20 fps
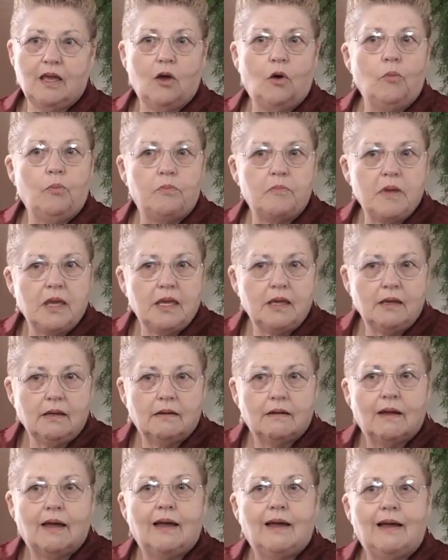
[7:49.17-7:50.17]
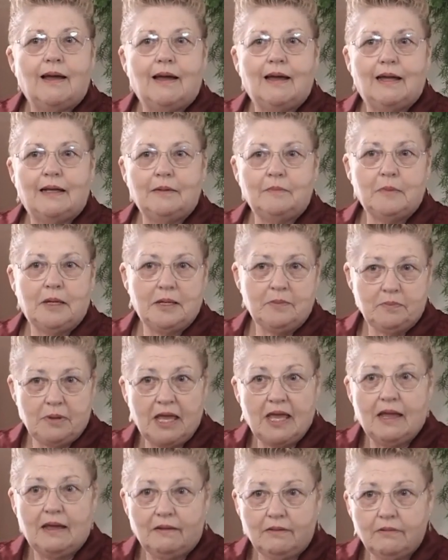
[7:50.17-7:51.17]
help me on my
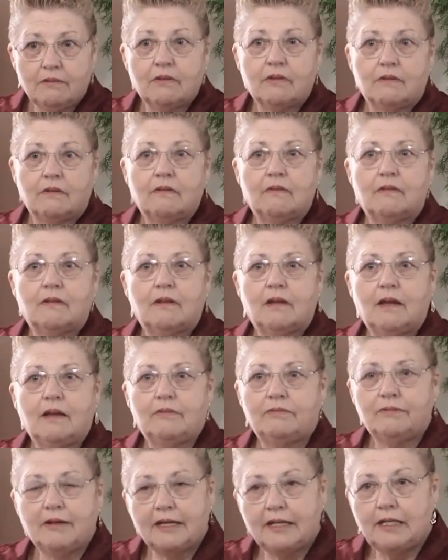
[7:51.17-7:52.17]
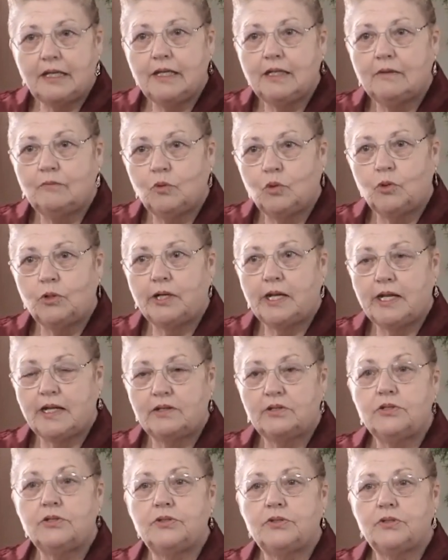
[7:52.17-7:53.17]
path of finding more
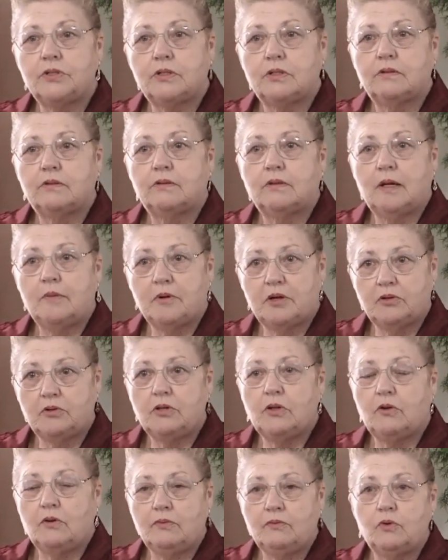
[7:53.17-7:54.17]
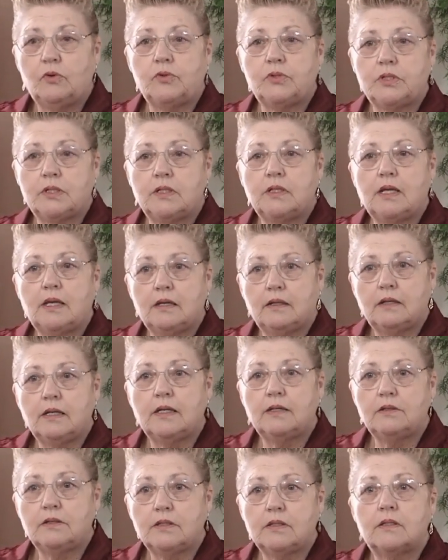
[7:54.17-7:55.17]
answers about UFOs and
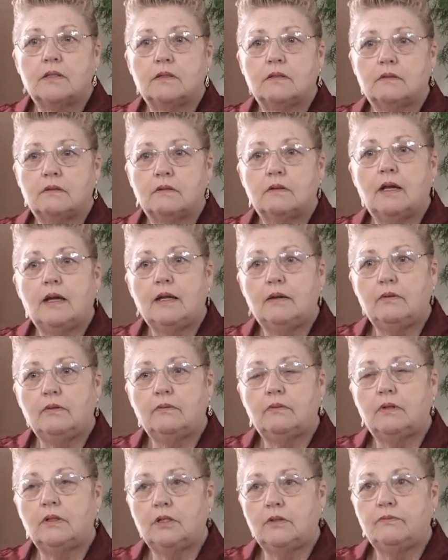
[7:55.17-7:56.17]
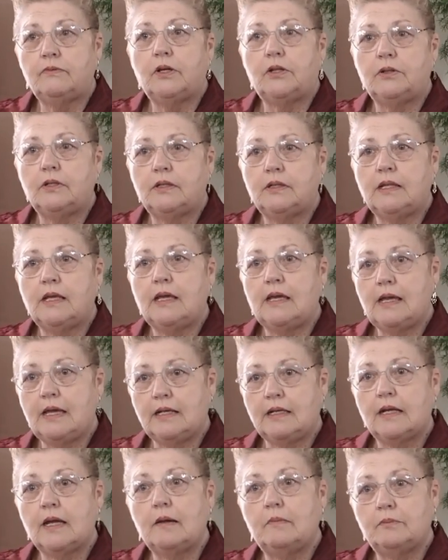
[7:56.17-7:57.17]
aliens. I felt that they
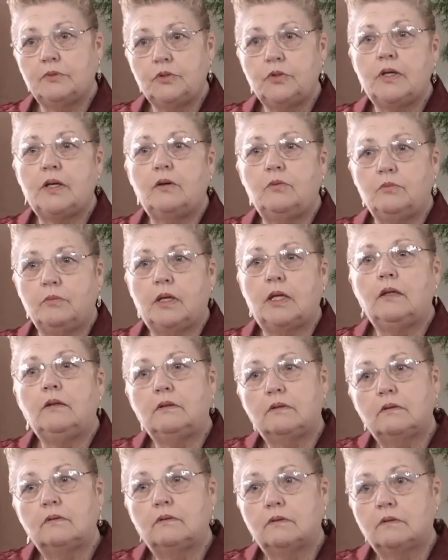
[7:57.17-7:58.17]
had come to help me.